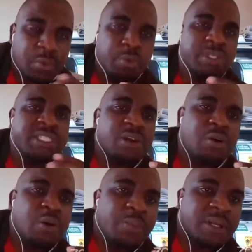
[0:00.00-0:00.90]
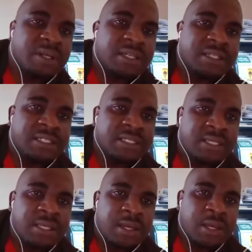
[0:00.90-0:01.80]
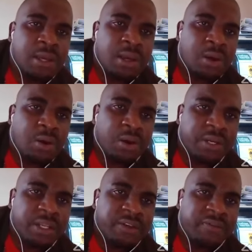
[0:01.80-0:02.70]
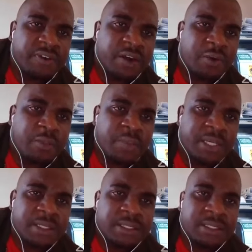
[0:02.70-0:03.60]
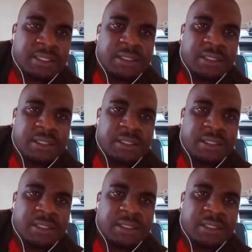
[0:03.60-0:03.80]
we share commonality on environment.